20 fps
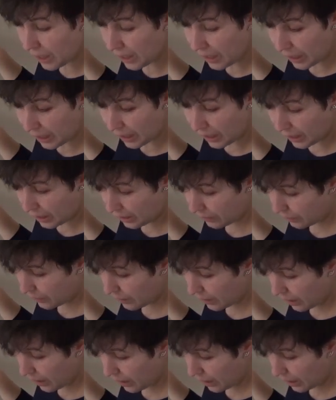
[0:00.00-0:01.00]
in
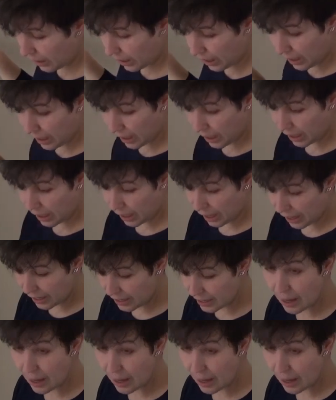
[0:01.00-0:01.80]
A